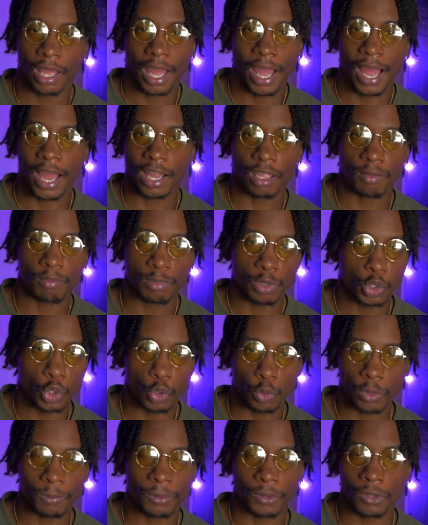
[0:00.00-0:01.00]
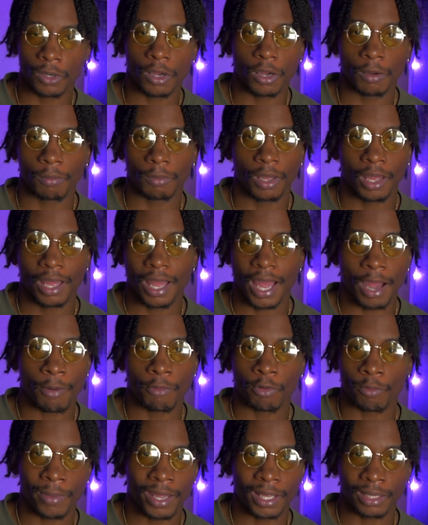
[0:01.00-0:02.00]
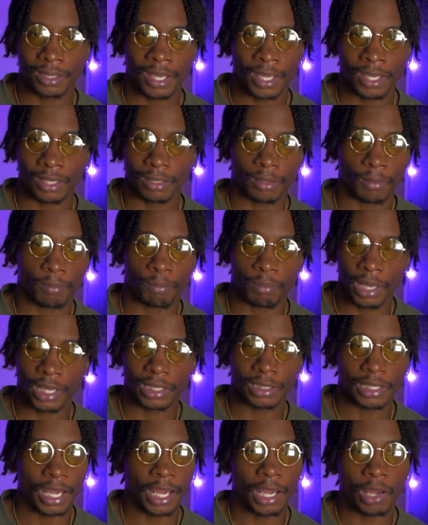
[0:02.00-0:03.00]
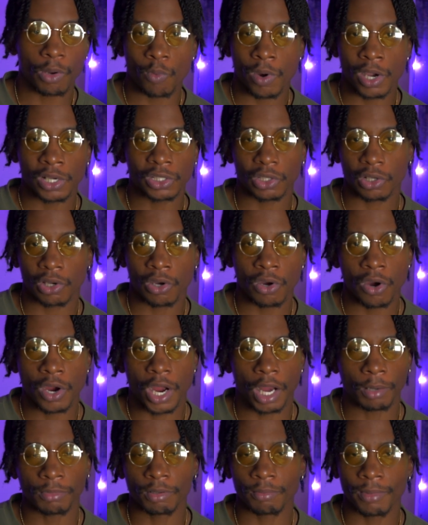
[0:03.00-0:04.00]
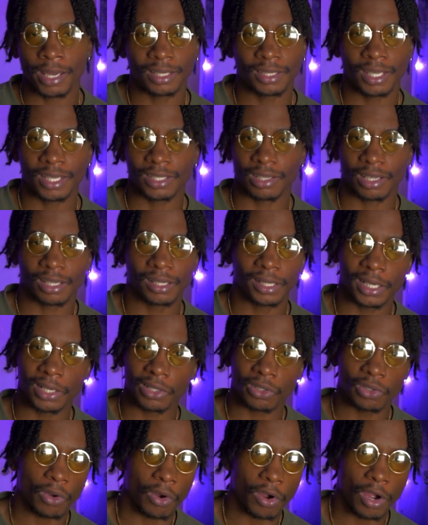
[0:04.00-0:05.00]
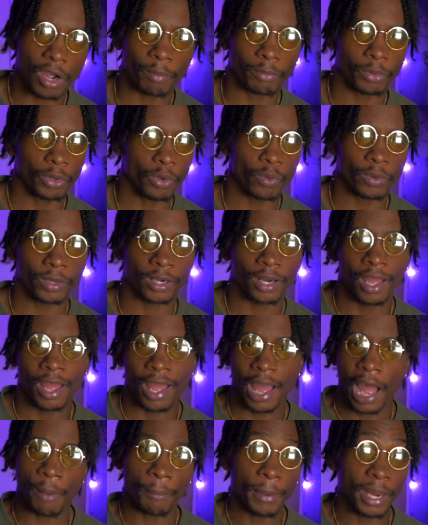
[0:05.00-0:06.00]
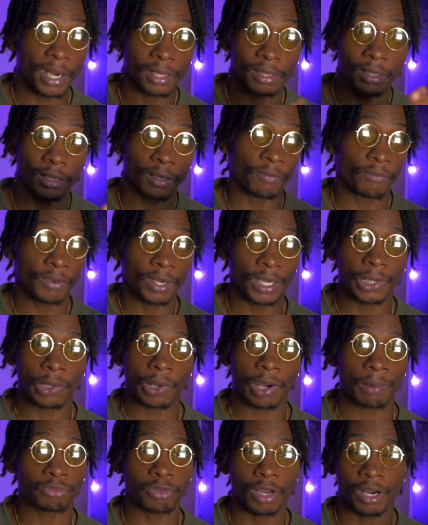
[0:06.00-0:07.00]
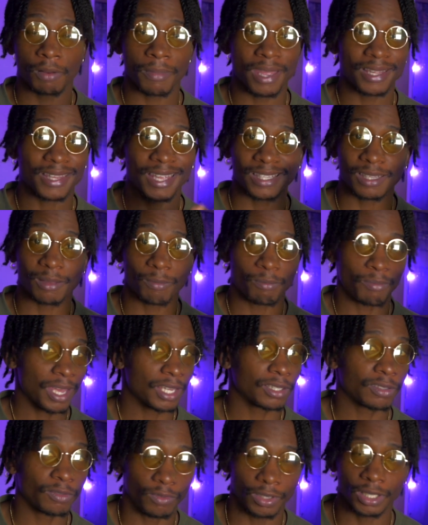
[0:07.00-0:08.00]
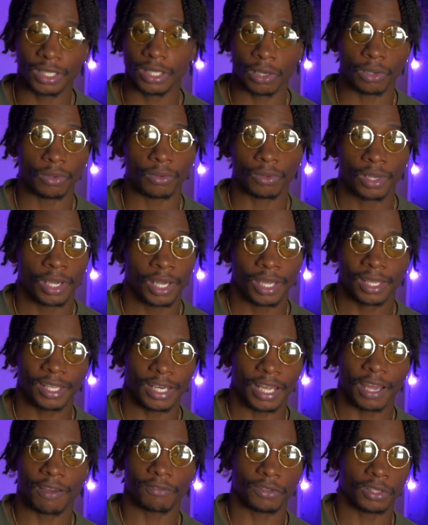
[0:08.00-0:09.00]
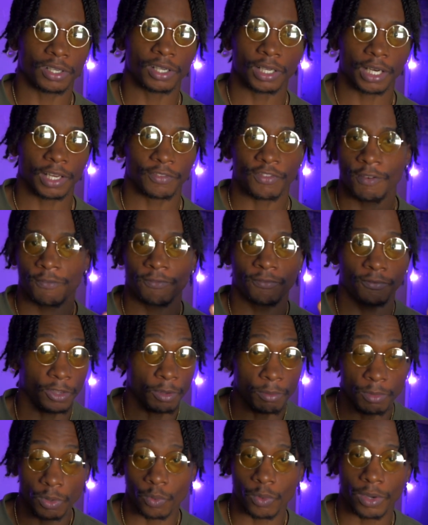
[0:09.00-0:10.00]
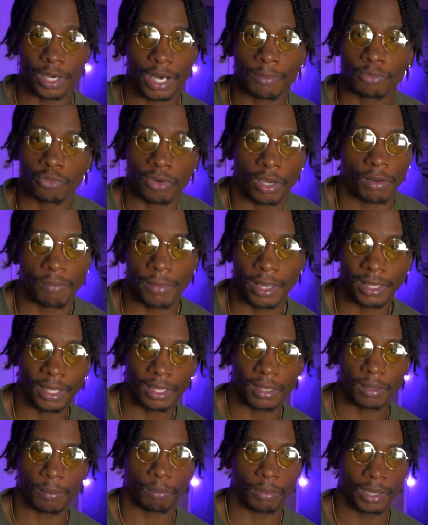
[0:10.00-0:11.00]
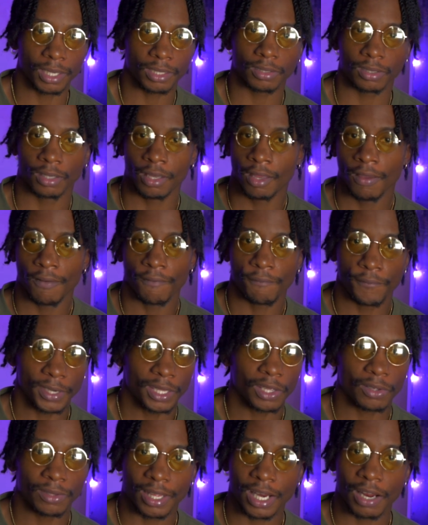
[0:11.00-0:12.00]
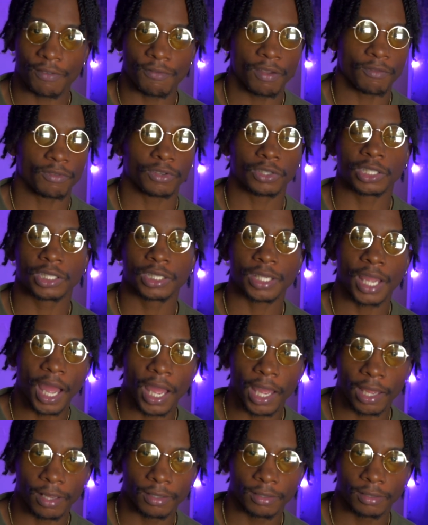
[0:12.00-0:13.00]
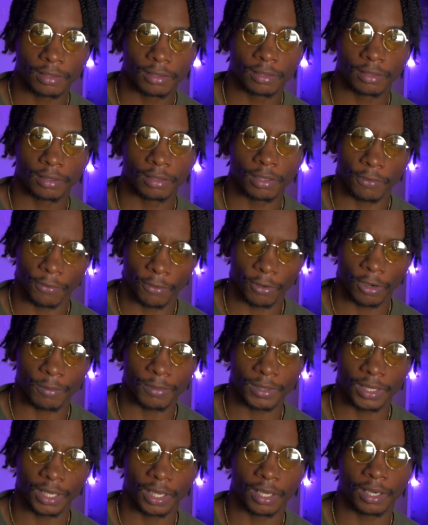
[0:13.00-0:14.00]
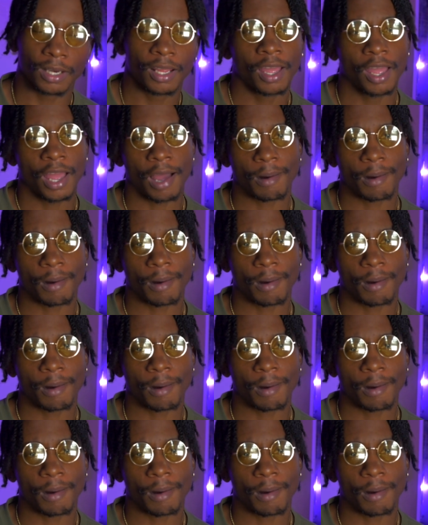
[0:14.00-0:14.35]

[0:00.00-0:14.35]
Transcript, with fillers: I can be sweeping up. I'm going to make that the best. I'll wash the car. I'm going to make that the cleanest car I'm doing. I'm editing the video. I'm trying to make that the best video that I've done. If I'm filming one, I'm trying to make that the best video that I've ever shot. You feel what I'm saying?